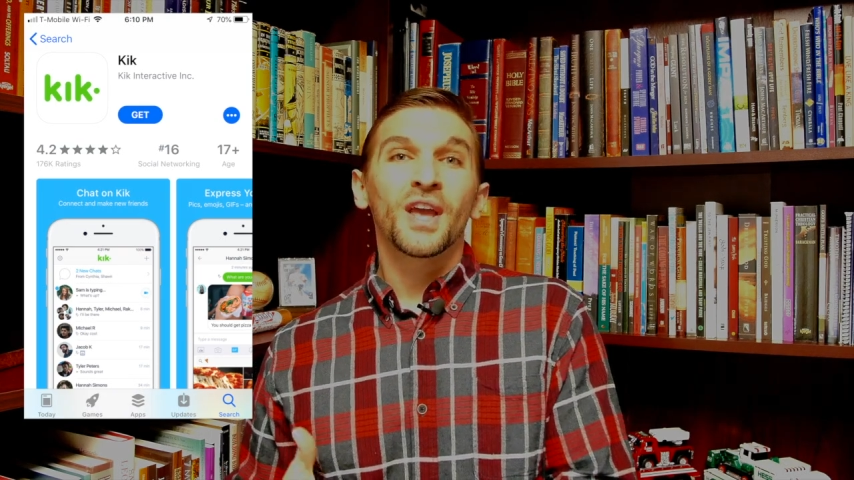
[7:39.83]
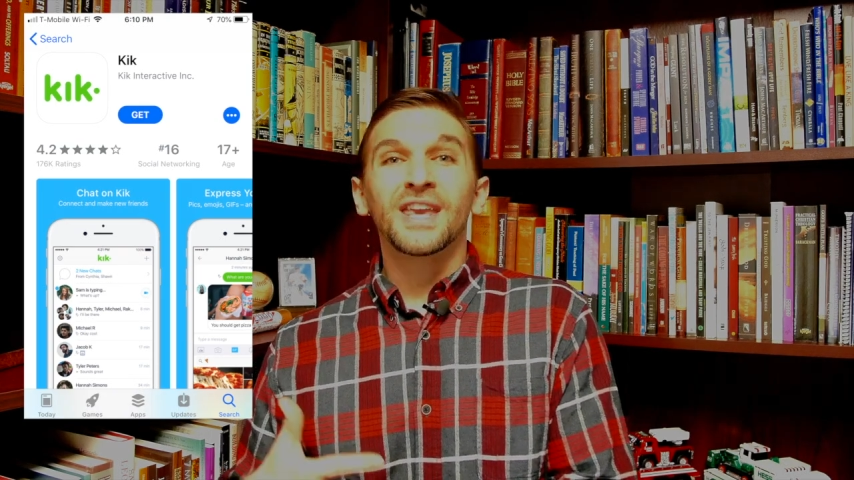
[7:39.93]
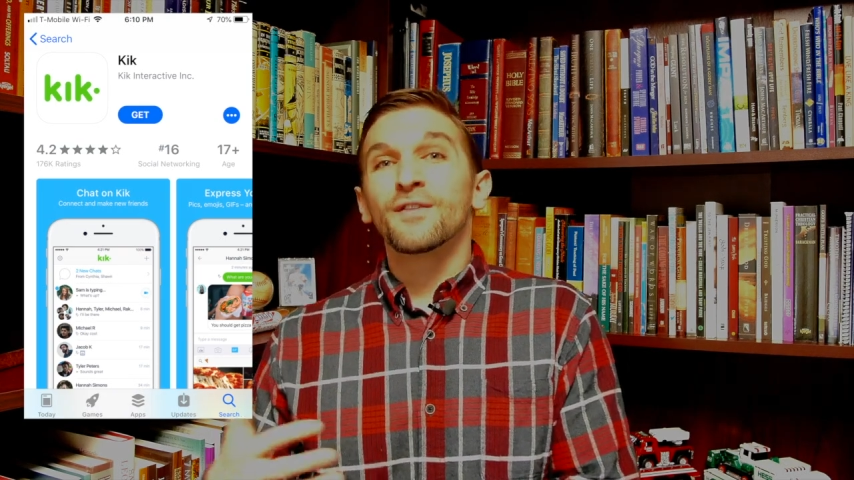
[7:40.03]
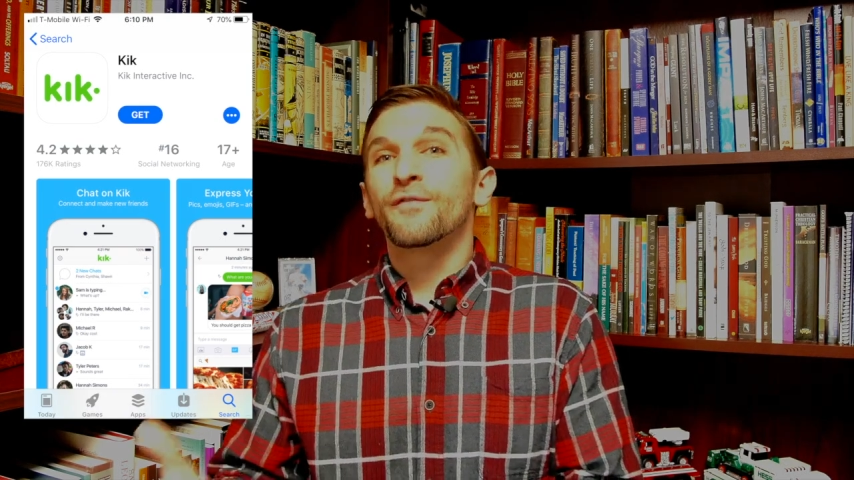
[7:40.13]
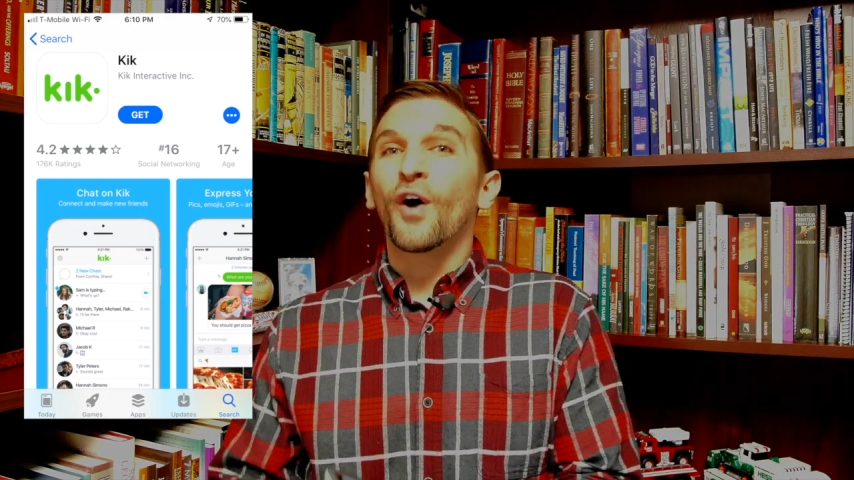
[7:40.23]

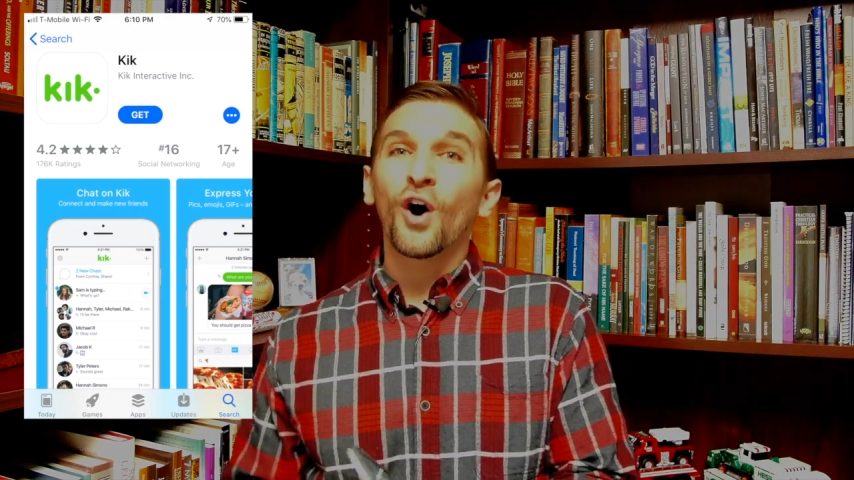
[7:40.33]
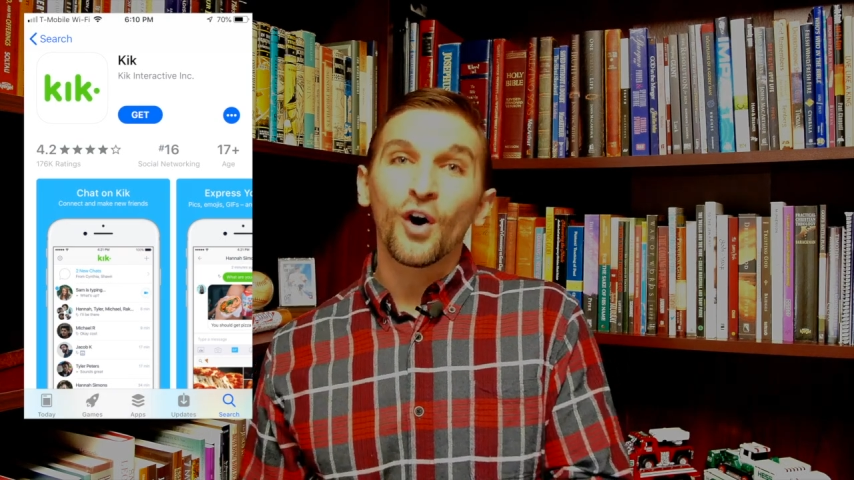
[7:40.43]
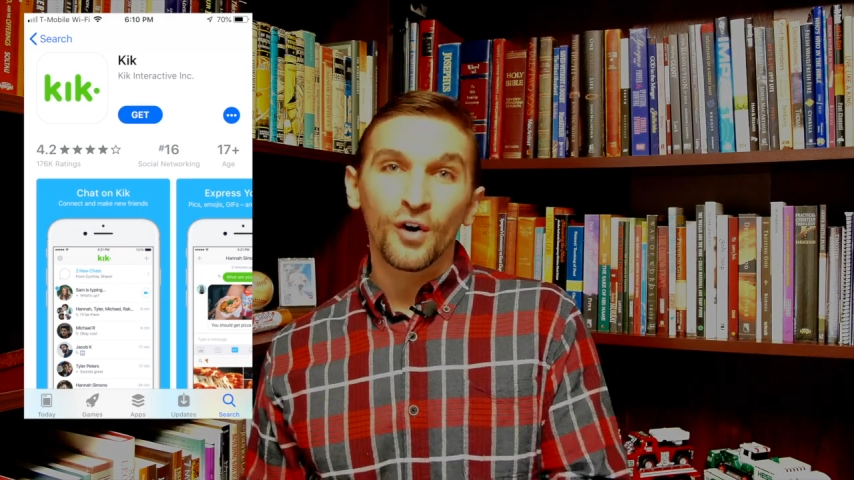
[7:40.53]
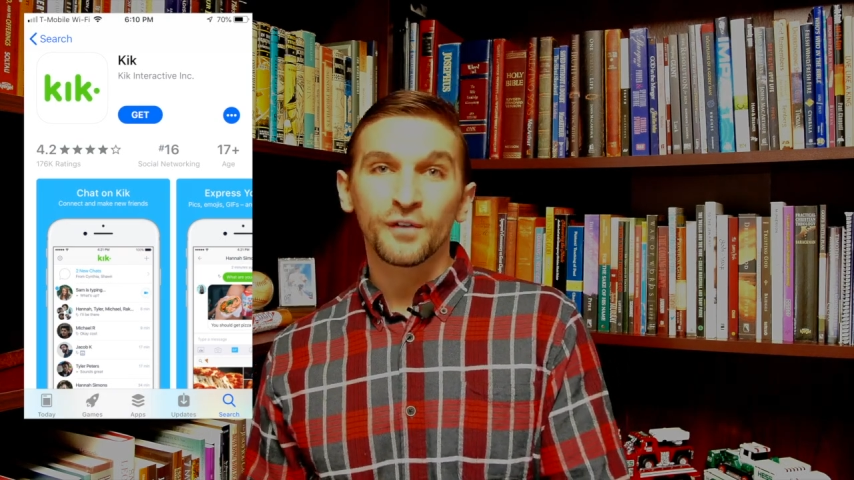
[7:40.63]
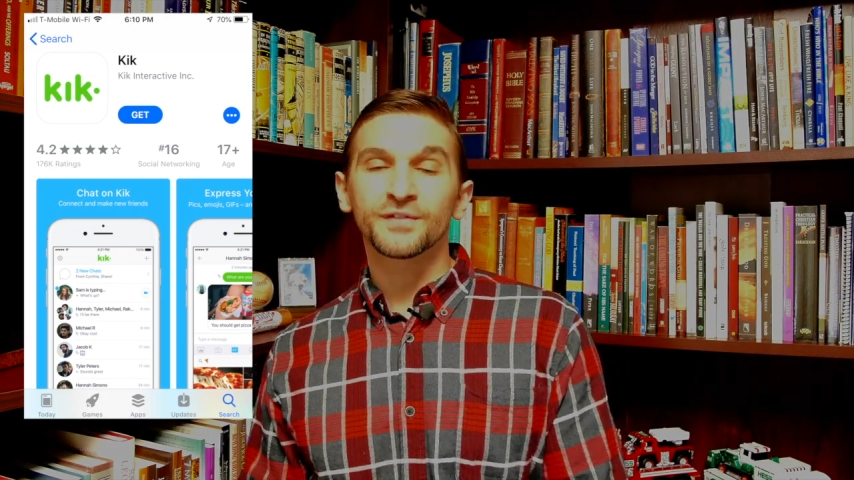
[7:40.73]

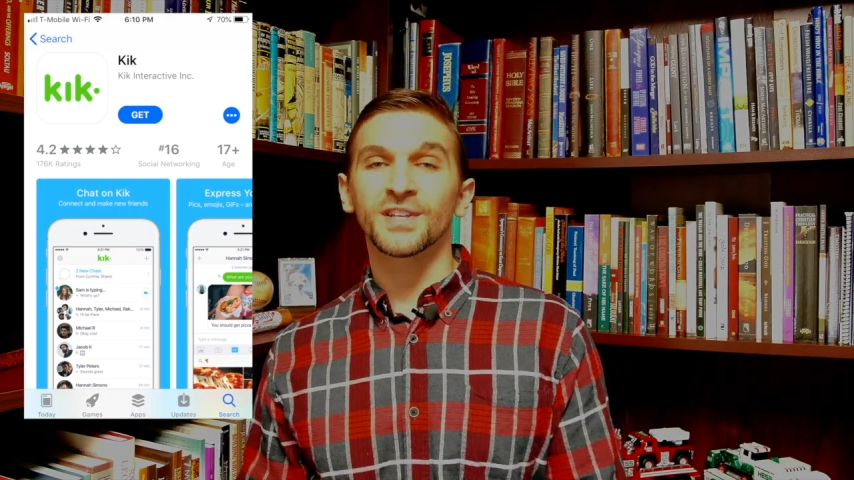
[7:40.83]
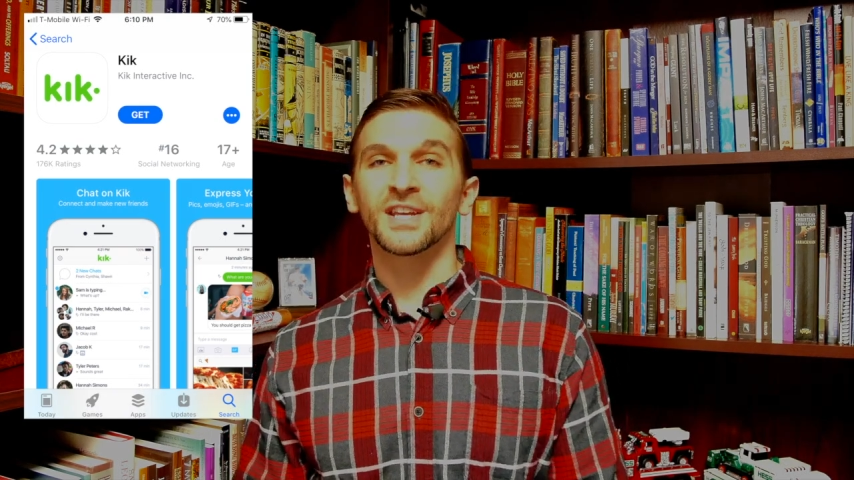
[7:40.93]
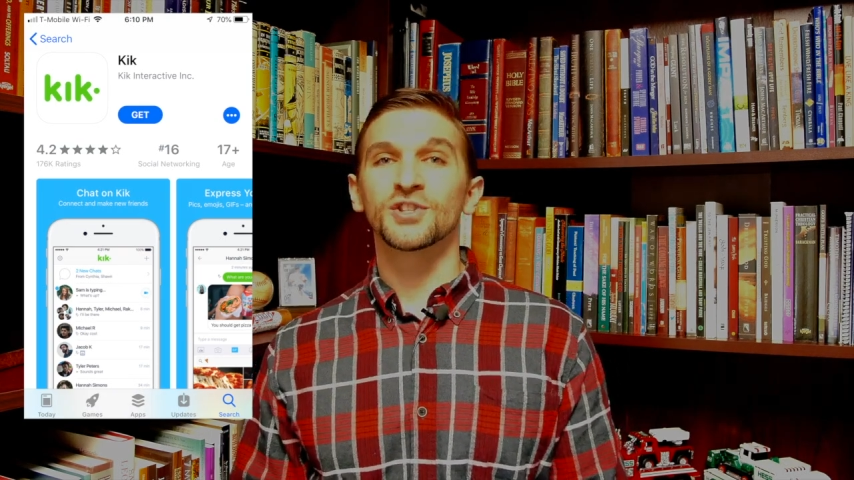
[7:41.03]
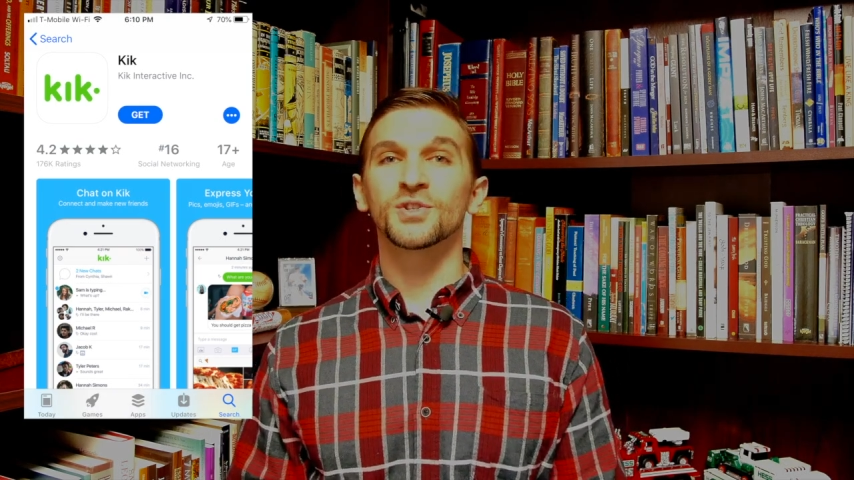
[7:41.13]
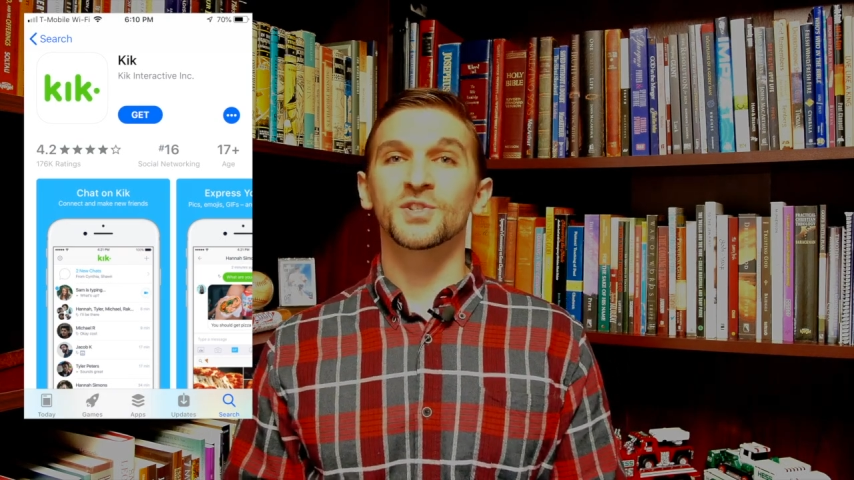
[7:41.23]
evolved
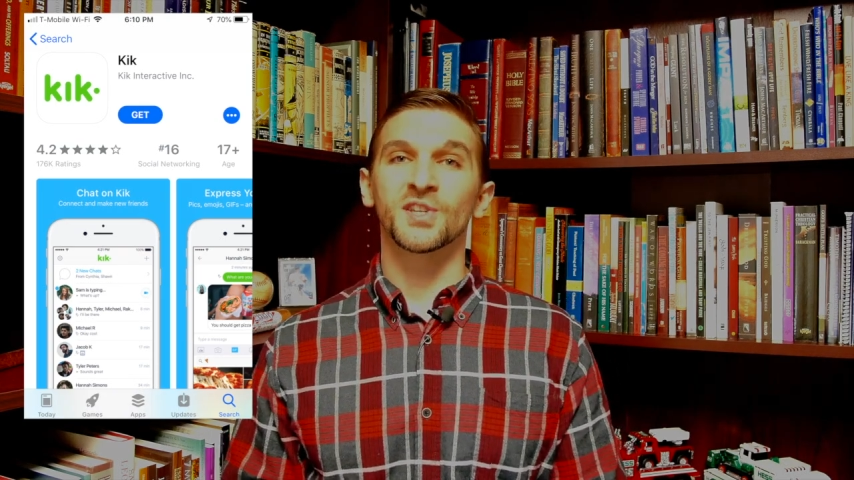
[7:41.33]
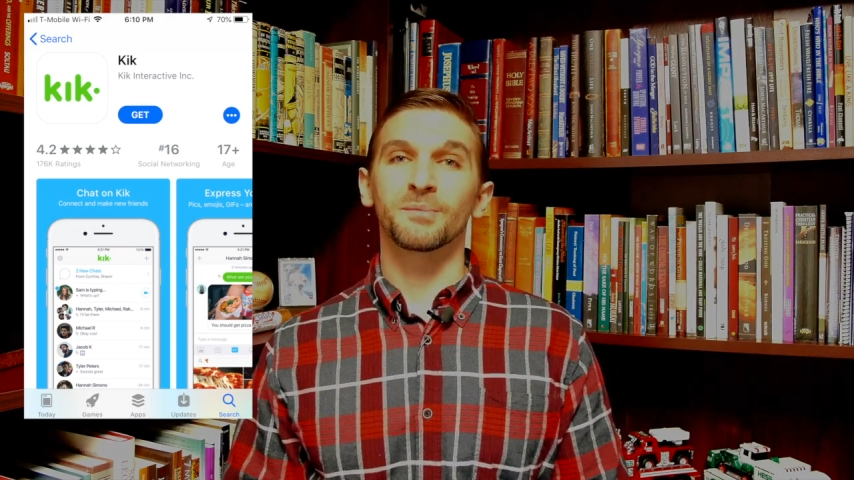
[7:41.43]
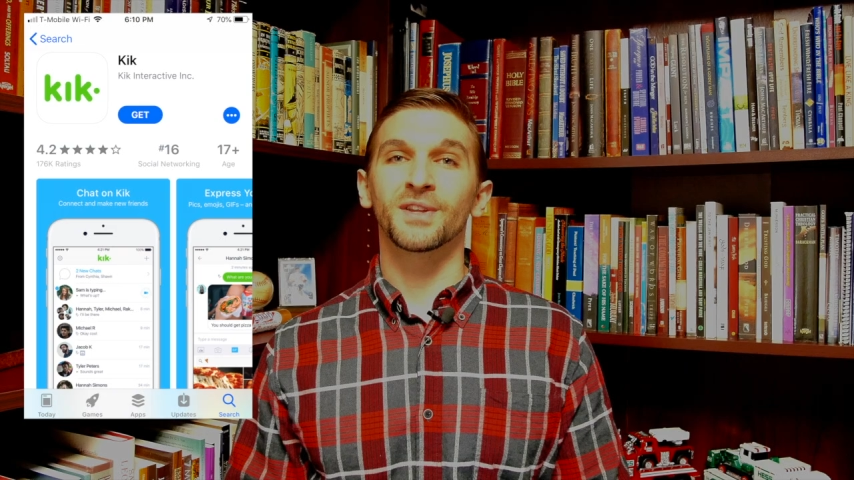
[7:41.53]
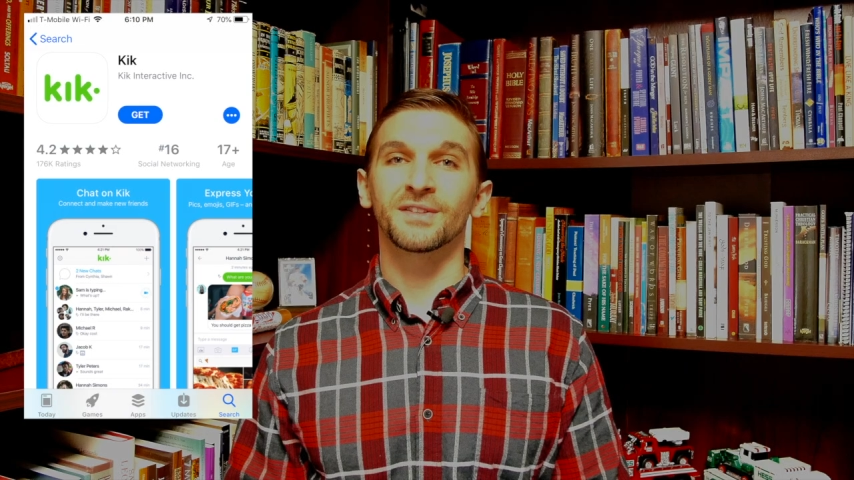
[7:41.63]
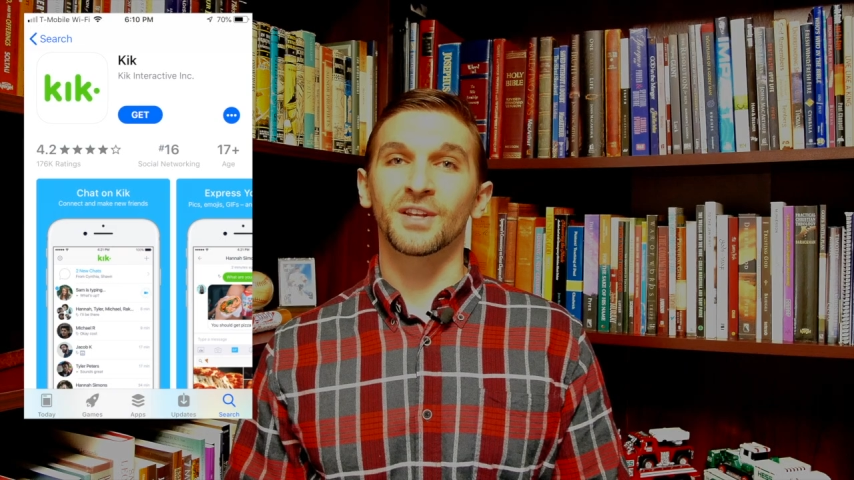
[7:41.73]
into something